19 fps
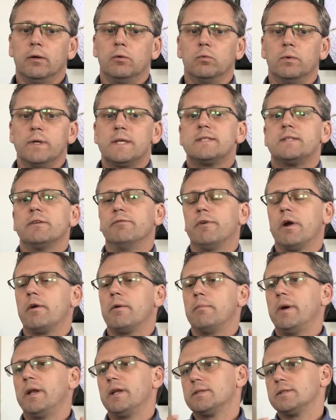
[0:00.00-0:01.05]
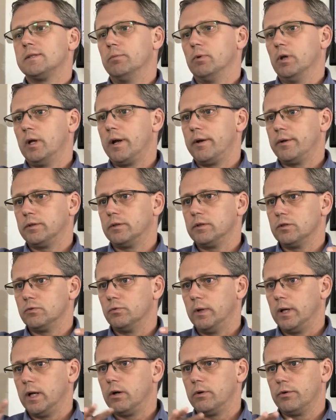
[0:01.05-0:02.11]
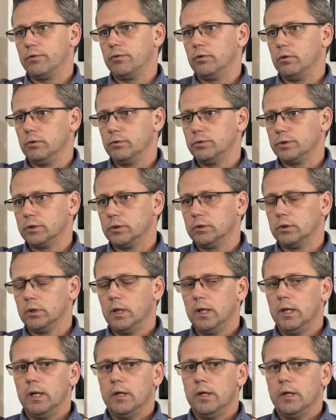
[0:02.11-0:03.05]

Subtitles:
we see very many similarities with our solution.